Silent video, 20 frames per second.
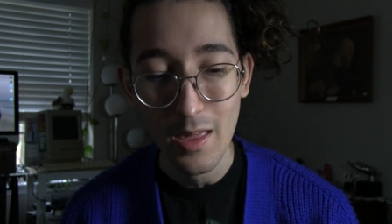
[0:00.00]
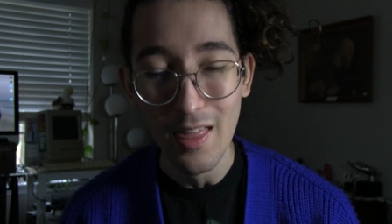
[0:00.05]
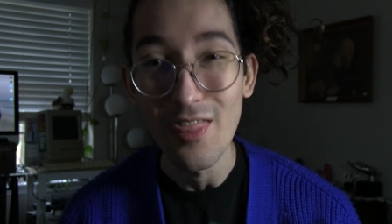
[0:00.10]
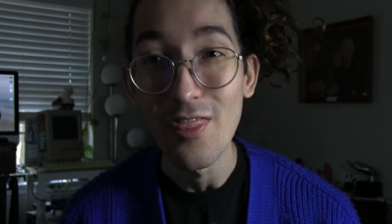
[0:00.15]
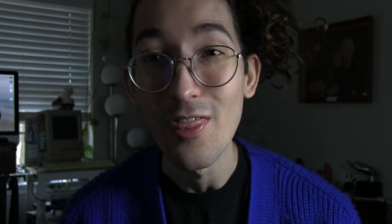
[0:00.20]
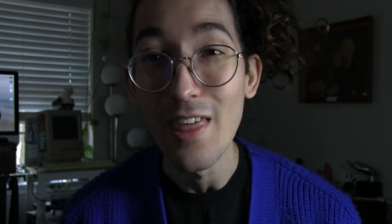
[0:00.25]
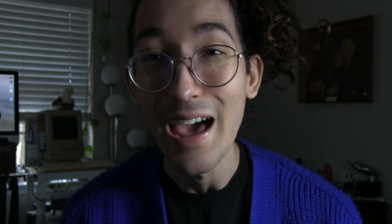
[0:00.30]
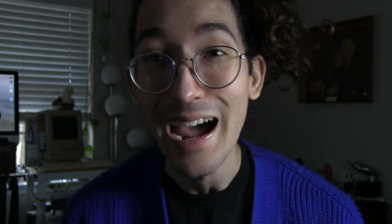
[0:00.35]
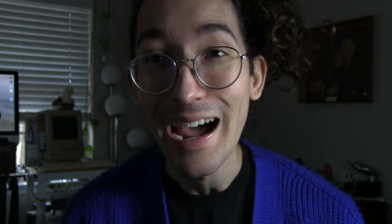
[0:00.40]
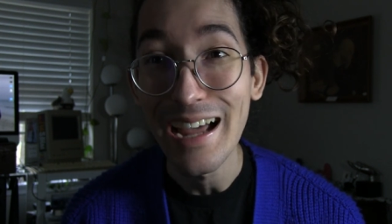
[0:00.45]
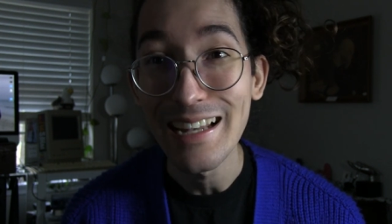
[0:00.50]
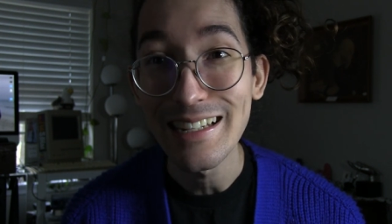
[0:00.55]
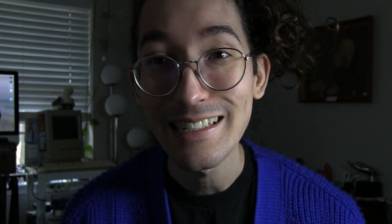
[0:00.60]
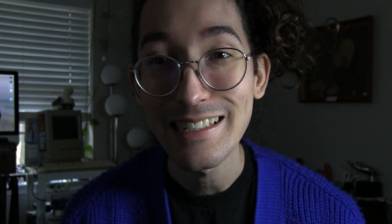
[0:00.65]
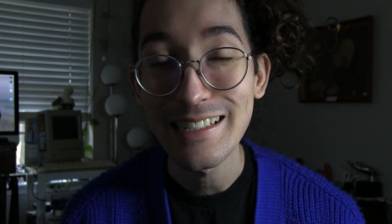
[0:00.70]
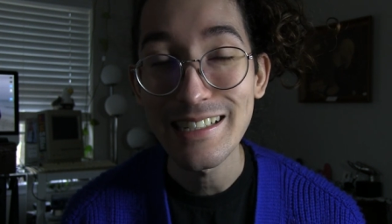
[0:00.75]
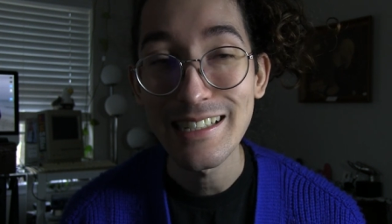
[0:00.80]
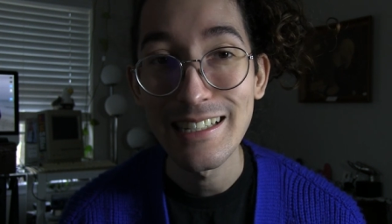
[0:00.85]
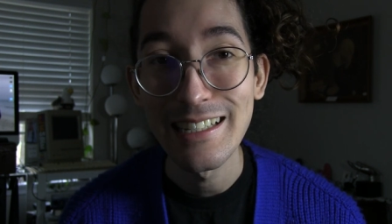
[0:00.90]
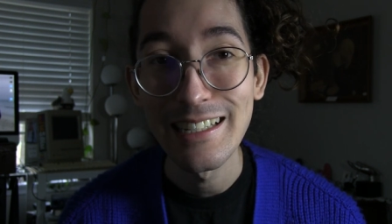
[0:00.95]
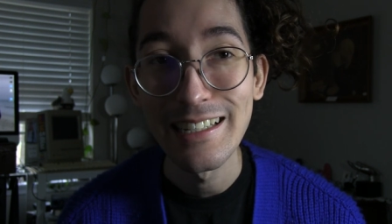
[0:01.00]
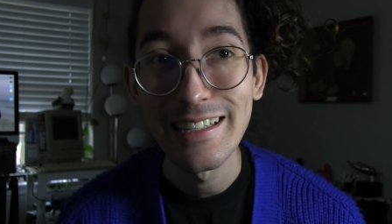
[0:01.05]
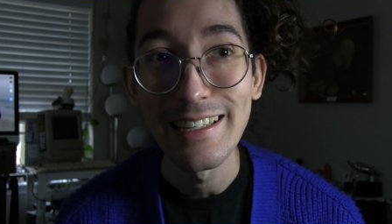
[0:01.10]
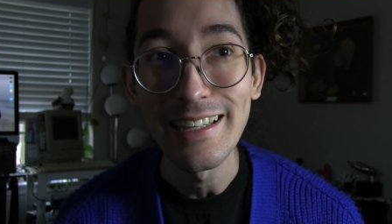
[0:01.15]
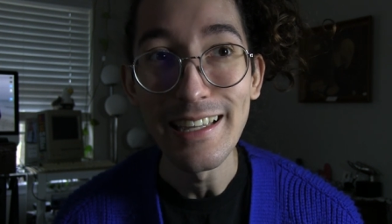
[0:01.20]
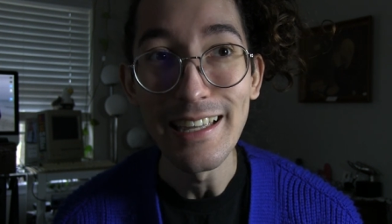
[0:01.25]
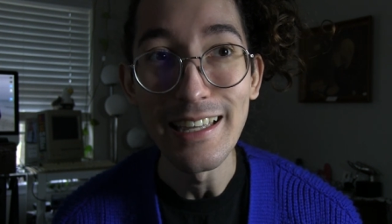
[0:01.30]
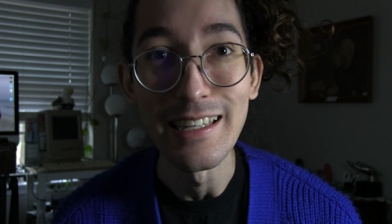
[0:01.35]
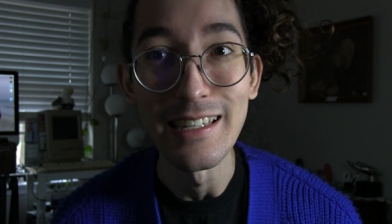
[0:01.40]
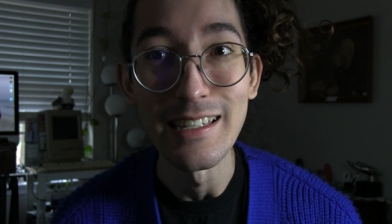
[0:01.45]
That
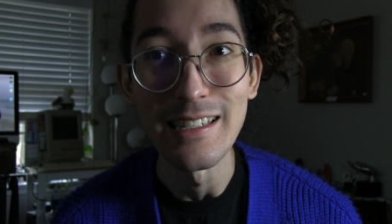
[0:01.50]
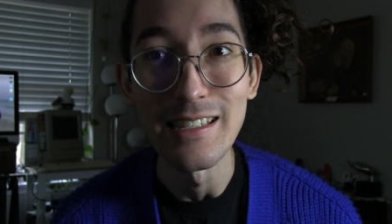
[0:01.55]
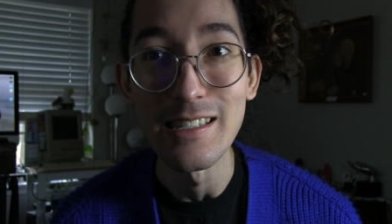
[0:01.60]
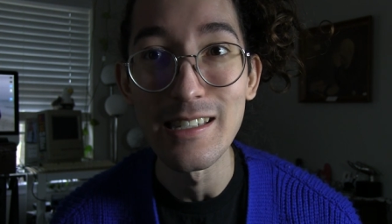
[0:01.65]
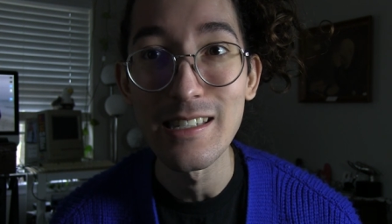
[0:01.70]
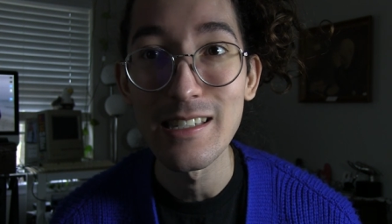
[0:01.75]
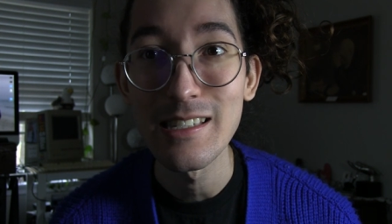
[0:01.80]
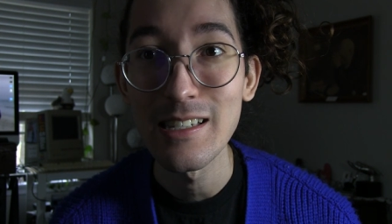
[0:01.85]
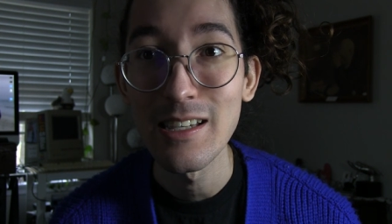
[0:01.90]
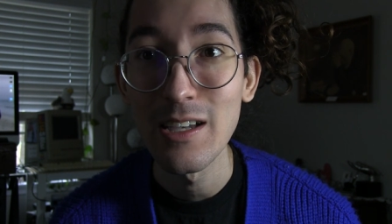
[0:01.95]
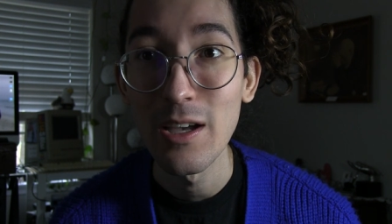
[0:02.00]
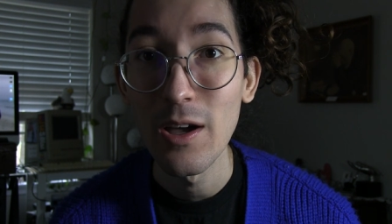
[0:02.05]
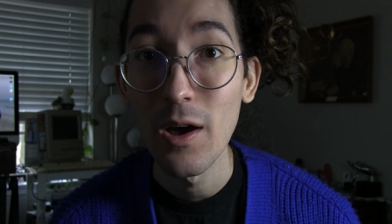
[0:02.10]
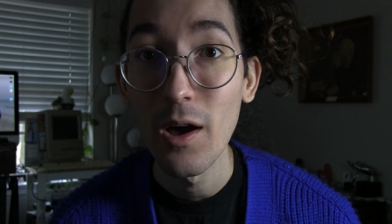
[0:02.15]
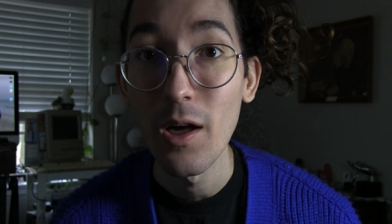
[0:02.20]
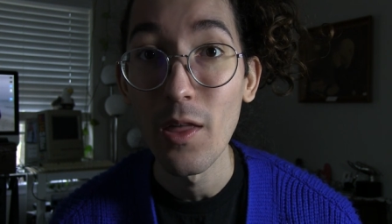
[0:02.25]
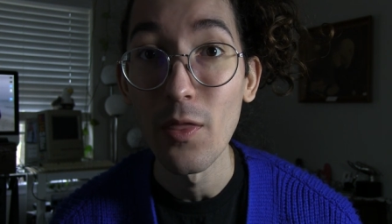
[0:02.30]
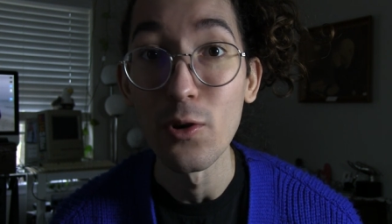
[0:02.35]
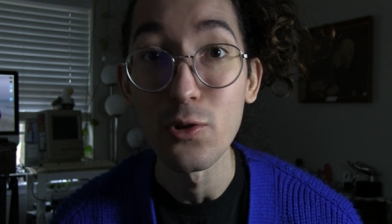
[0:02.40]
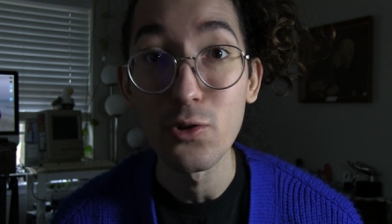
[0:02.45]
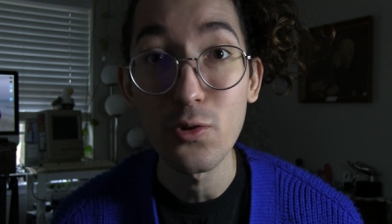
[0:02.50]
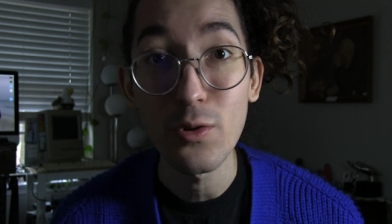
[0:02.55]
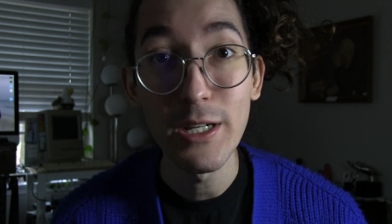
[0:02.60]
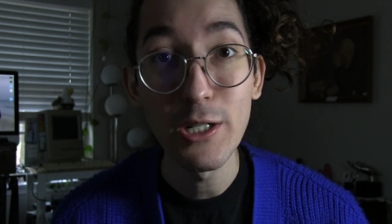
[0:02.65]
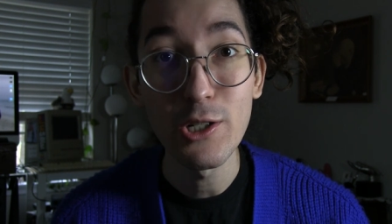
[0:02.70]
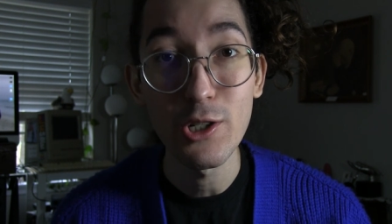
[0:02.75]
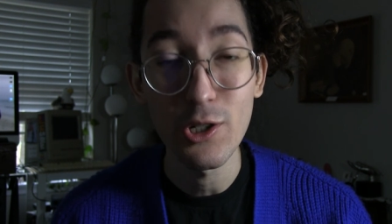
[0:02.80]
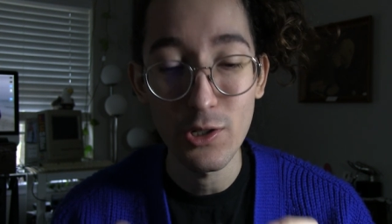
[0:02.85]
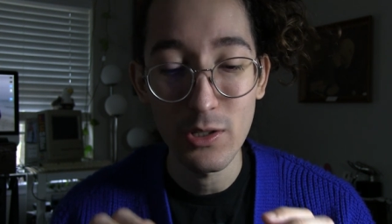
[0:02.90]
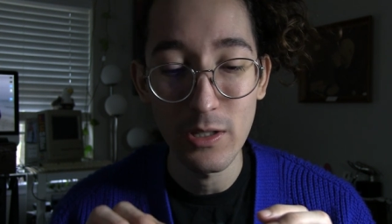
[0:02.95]
is those
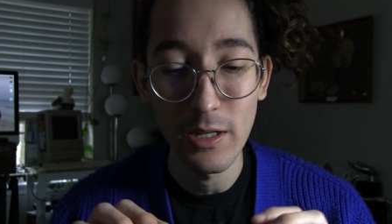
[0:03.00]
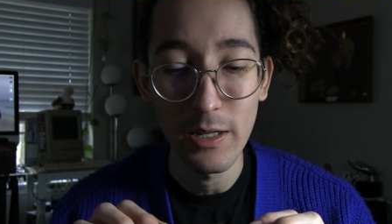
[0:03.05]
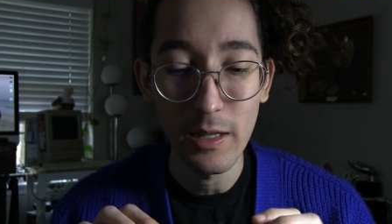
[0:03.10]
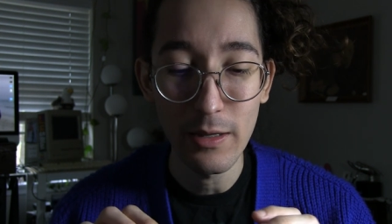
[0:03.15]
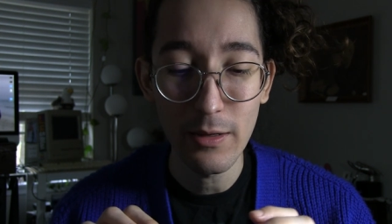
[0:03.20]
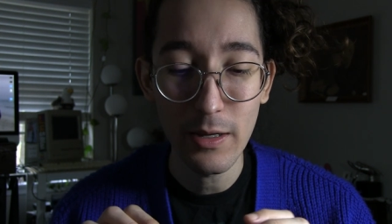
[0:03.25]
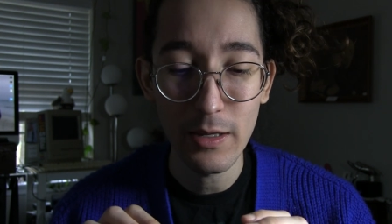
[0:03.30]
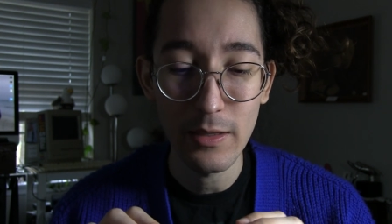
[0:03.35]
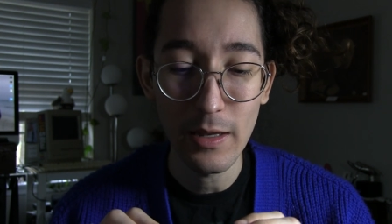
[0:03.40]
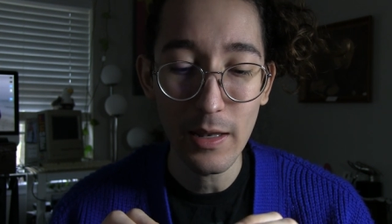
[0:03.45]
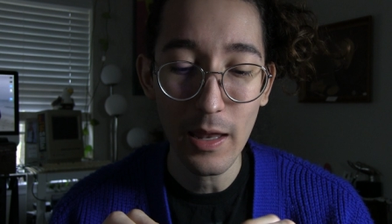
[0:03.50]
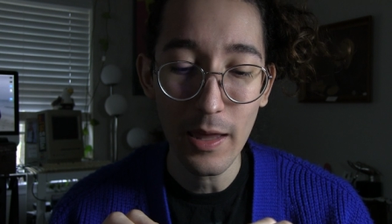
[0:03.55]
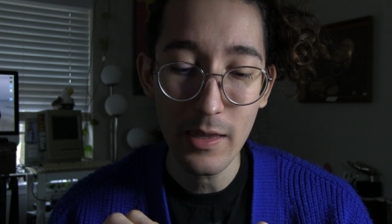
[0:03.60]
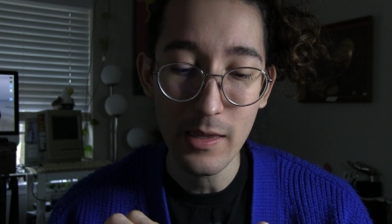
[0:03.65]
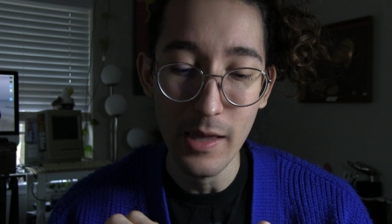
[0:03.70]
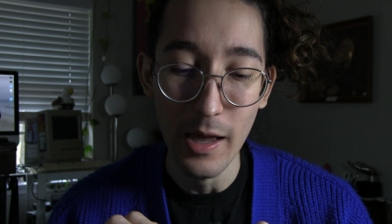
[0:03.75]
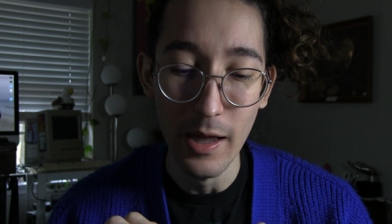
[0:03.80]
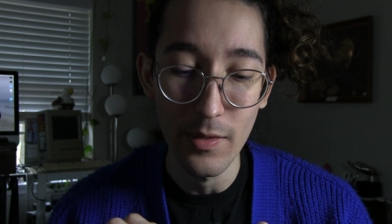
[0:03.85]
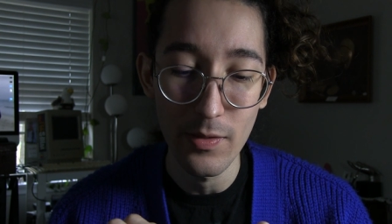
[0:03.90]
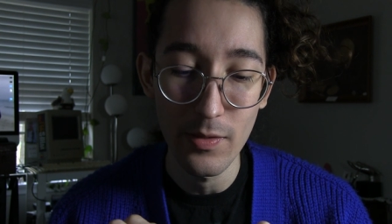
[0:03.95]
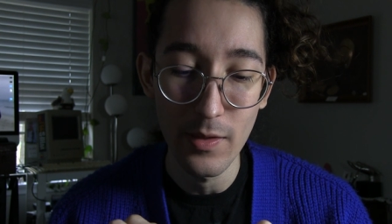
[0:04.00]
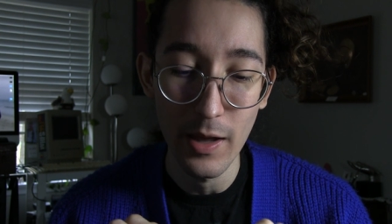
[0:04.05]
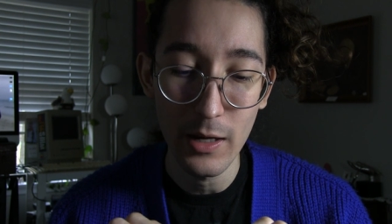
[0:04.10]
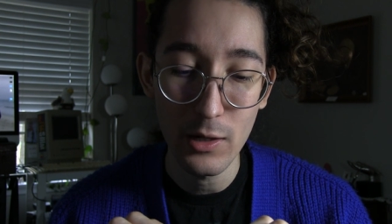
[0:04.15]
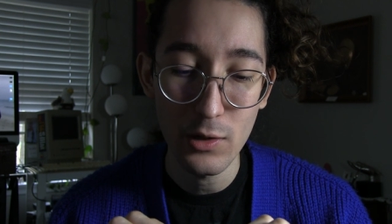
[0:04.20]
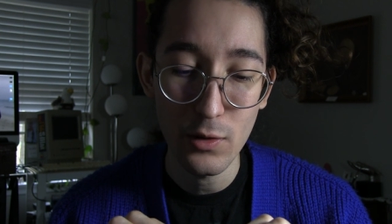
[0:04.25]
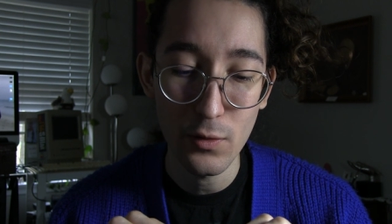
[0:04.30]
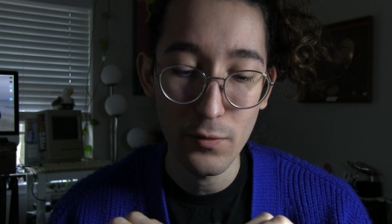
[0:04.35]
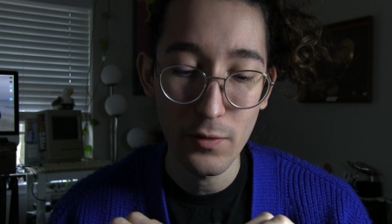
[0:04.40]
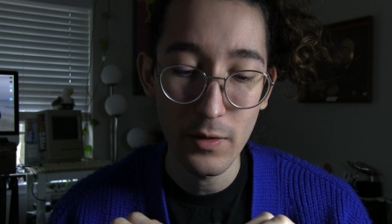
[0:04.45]
creatures they like they like that.
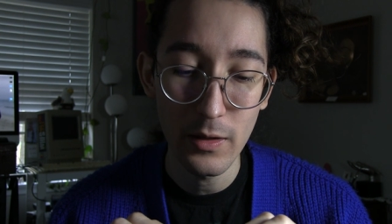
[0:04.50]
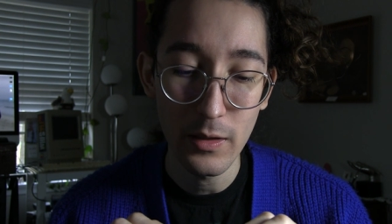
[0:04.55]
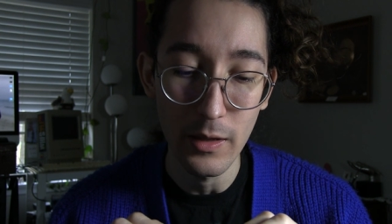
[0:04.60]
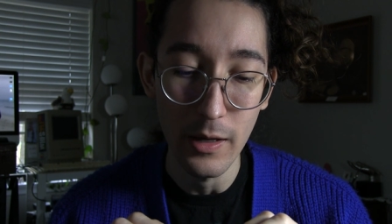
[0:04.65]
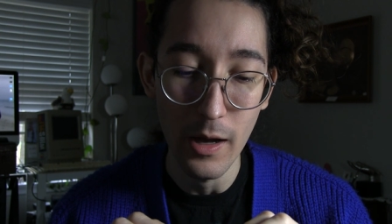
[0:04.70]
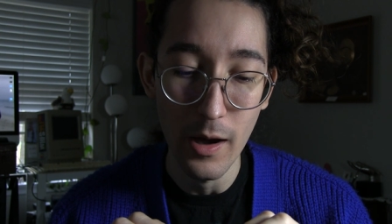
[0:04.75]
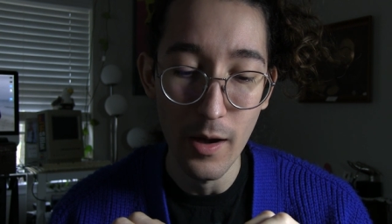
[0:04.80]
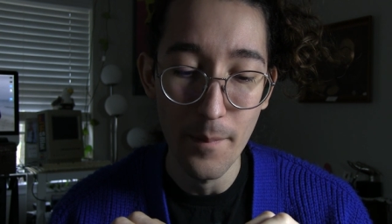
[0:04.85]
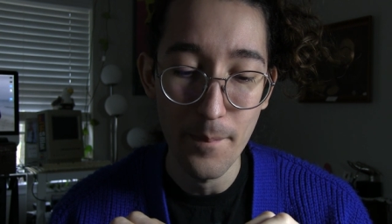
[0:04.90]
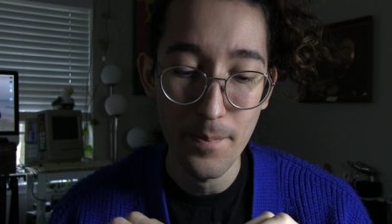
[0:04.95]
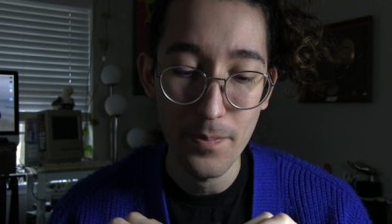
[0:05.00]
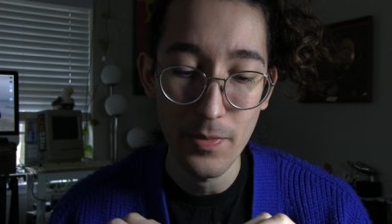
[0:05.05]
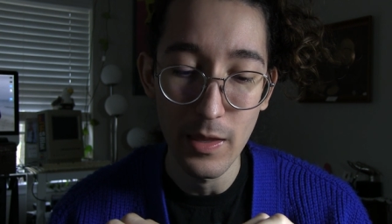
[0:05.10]
Nyctophilia.